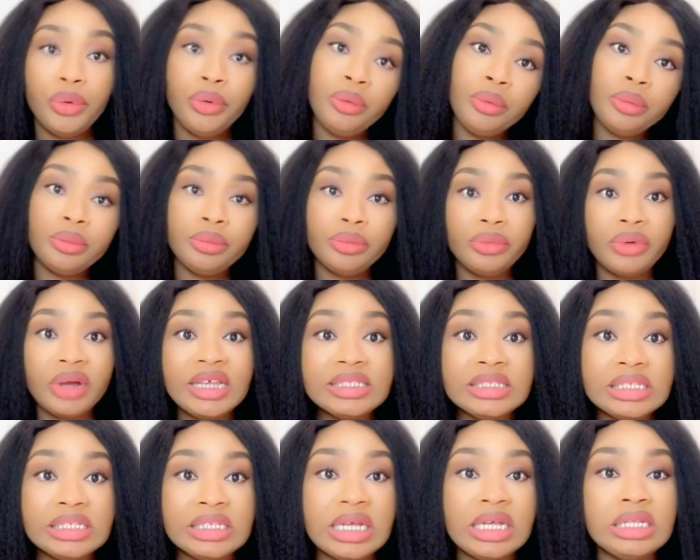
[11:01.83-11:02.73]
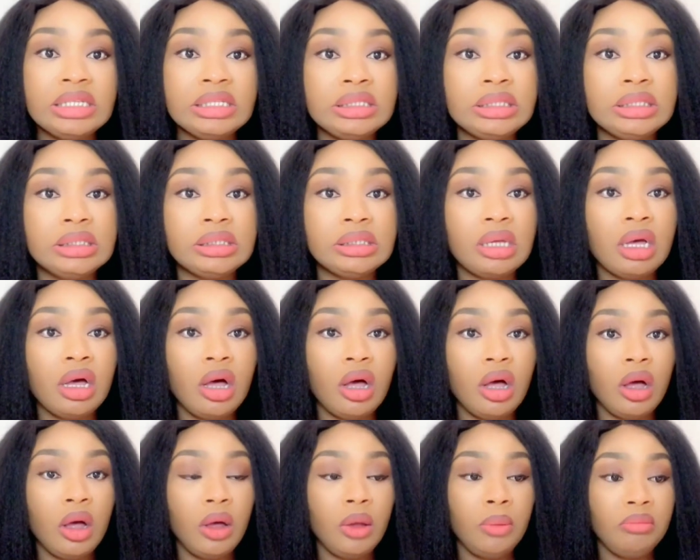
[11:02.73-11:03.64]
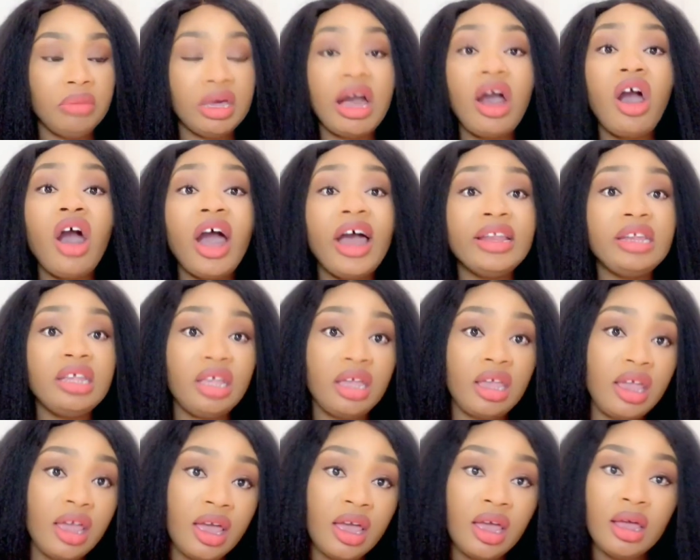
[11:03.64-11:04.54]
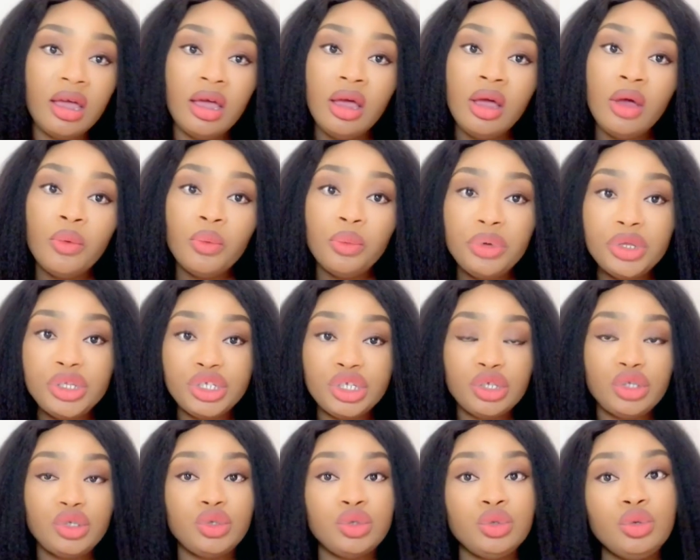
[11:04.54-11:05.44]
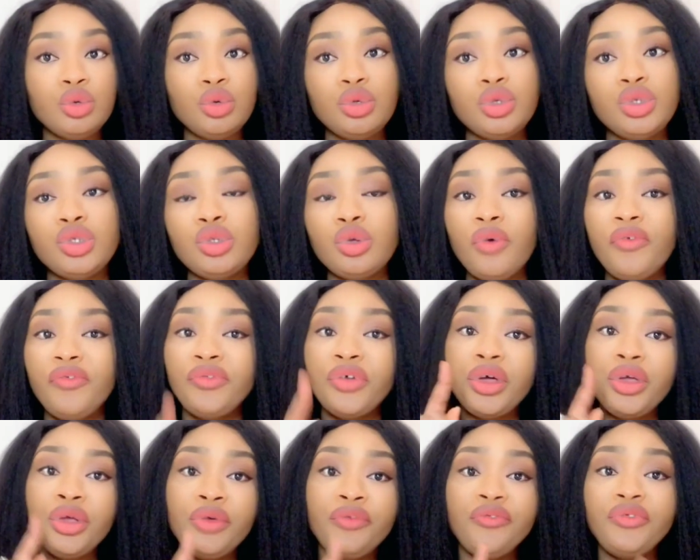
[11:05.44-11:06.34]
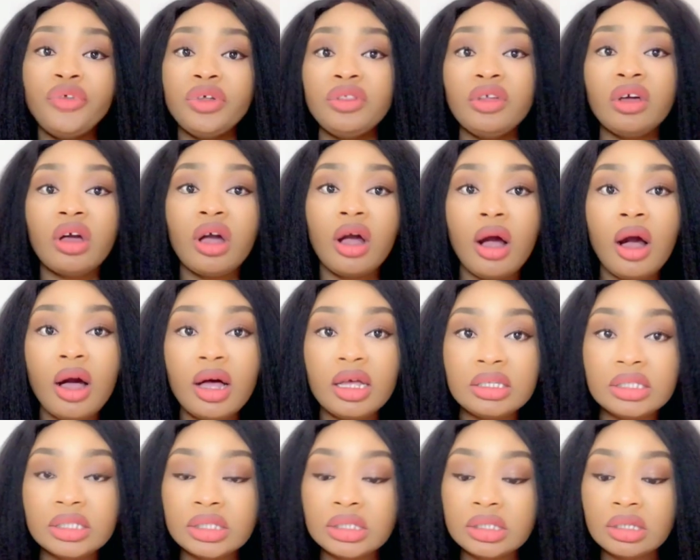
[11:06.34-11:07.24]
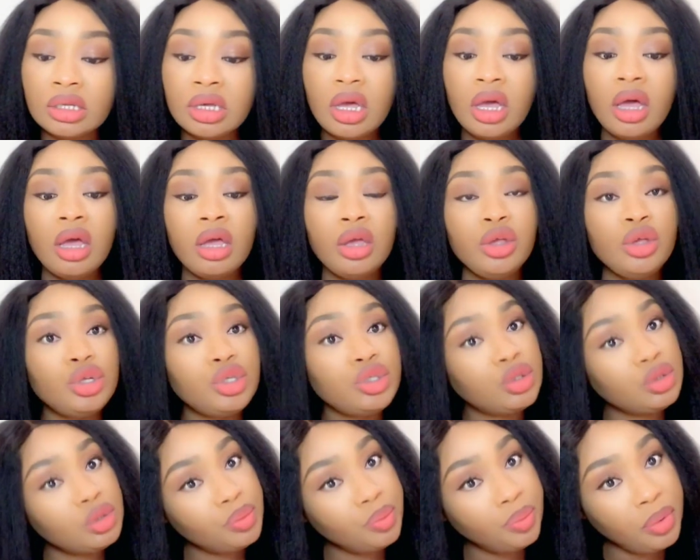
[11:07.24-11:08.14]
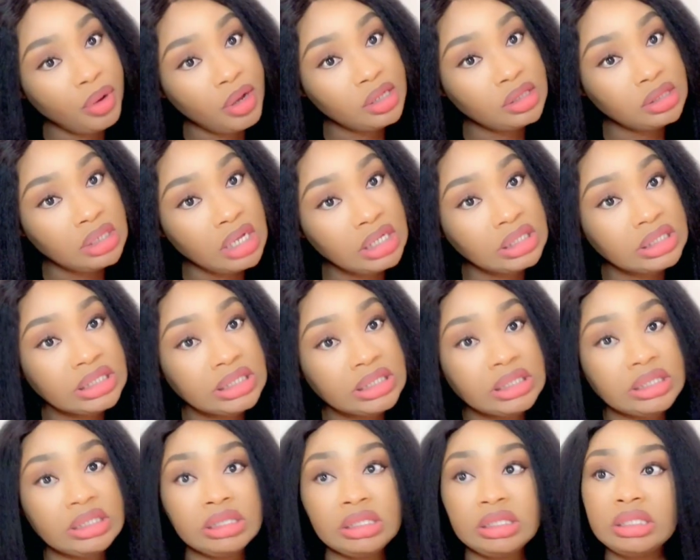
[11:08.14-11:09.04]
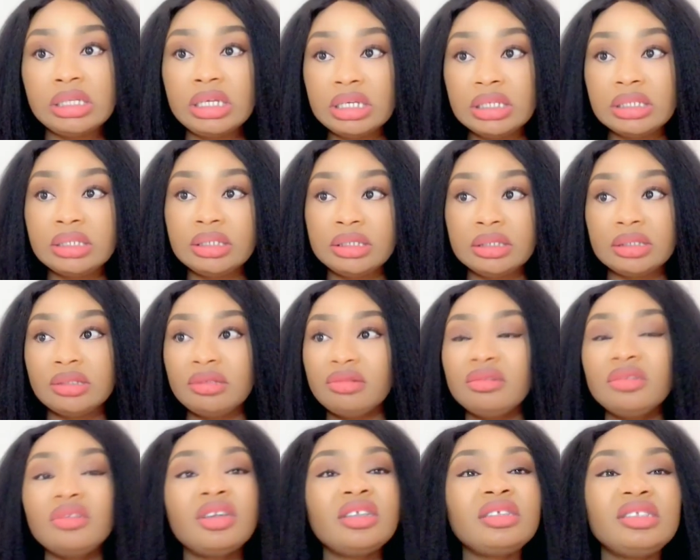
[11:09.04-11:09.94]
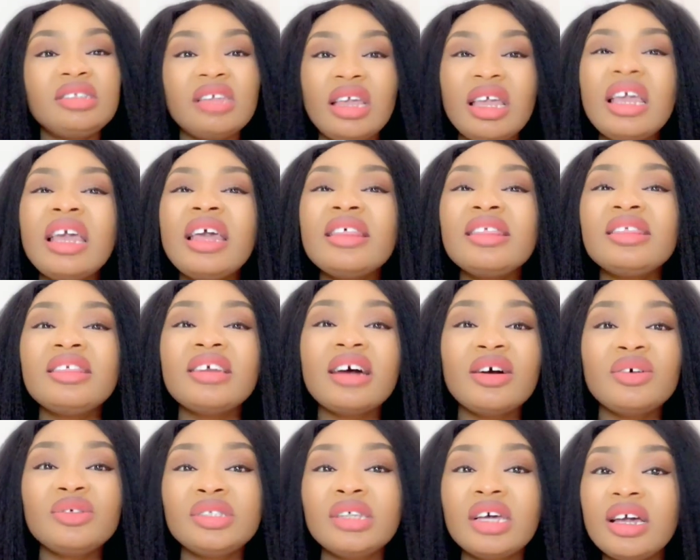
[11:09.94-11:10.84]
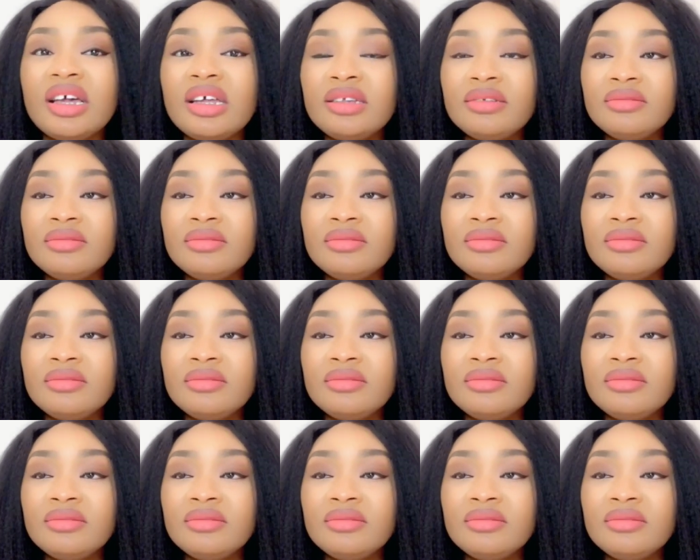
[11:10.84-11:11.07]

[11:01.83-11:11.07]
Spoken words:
resident card here, which is good. So for the cost, you should budget just say 8,000